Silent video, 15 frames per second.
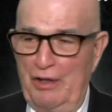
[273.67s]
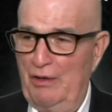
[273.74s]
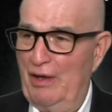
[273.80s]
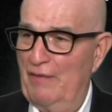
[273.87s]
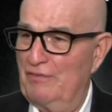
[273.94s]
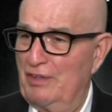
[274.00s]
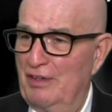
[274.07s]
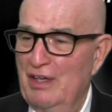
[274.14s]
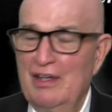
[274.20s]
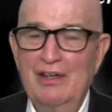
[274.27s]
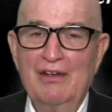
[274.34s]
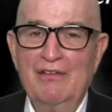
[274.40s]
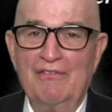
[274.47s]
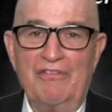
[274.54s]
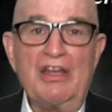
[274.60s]
You have to
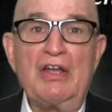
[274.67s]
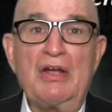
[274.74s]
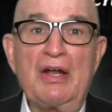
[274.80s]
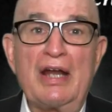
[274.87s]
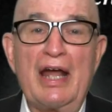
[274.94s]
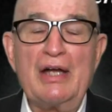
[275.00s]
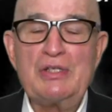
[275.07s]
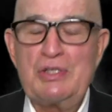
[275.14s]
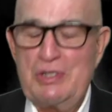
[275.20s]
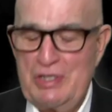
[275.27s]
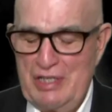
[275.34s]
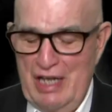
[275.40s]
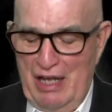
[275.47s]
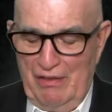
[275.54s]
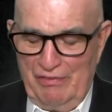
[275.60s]
figure it out
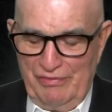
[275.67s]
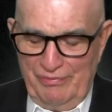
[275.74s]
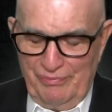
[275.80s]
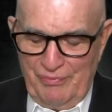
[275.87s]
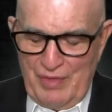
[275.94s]
yourself.